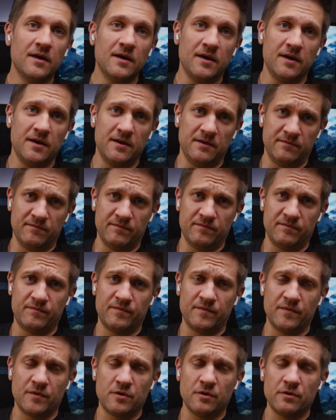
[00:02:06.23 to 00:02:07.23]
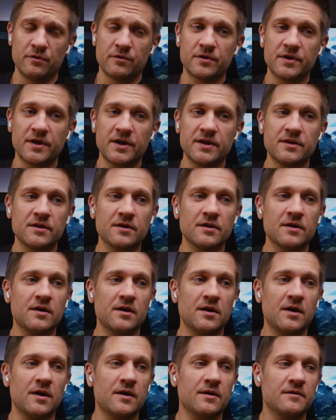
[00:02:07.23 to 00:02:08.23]
And color grading,
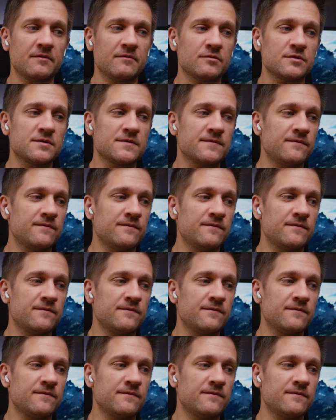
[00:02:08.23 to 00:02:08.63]
I was